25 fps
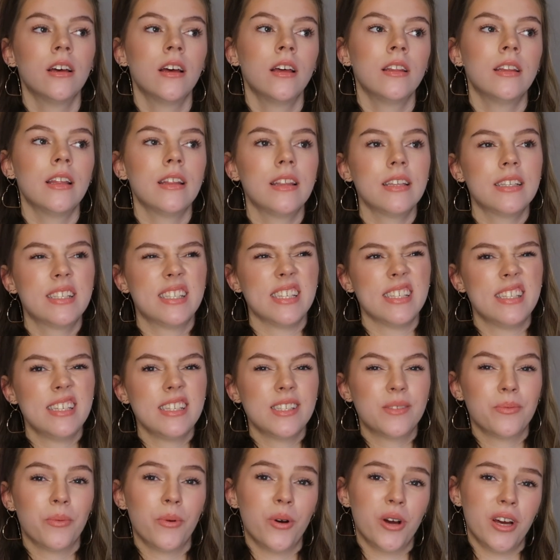that the
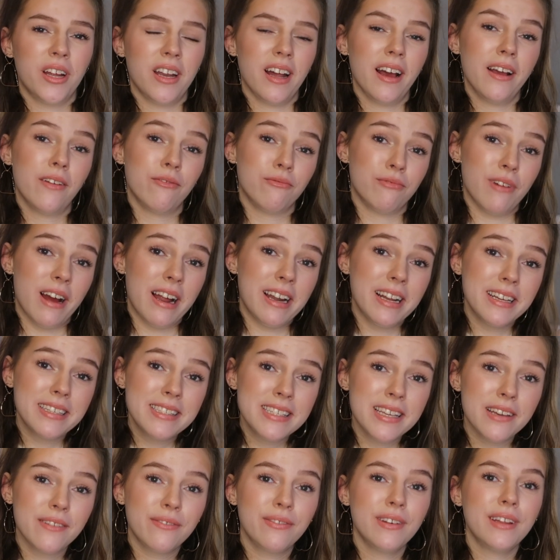cities were like
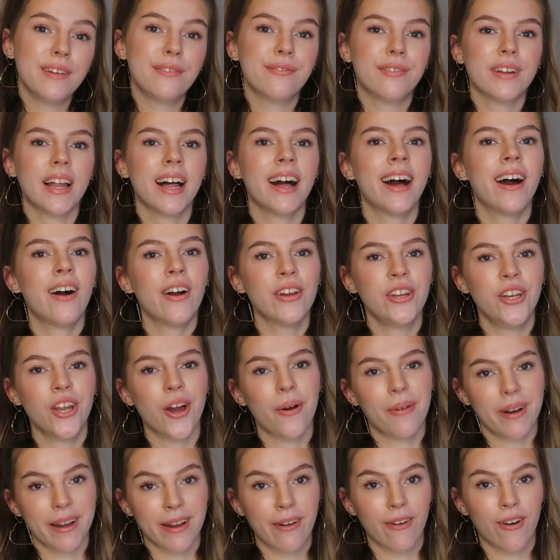relatively flat. I
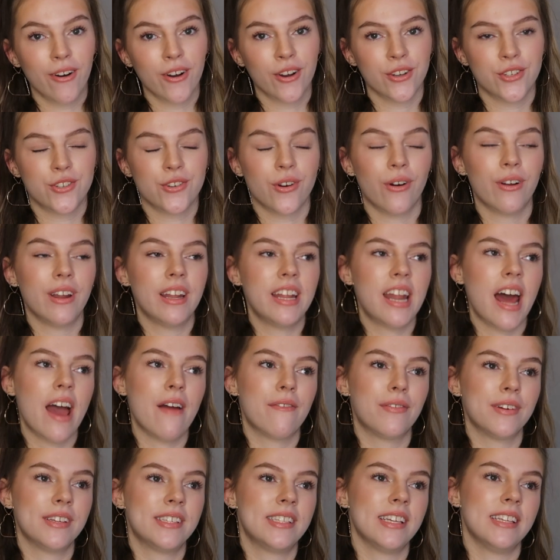know I can't control it,
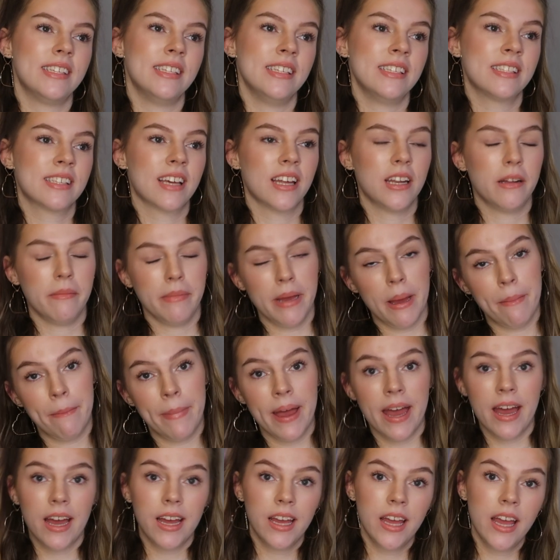every city is going to be a
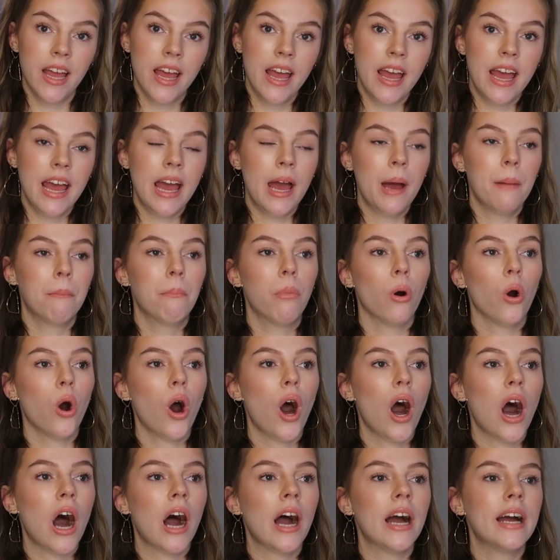bit,
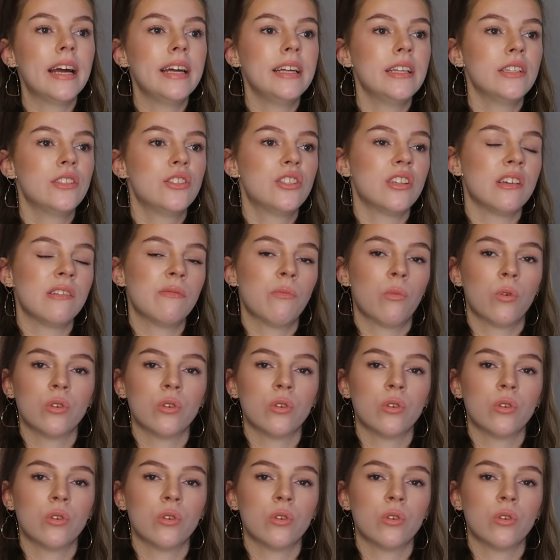but I didn't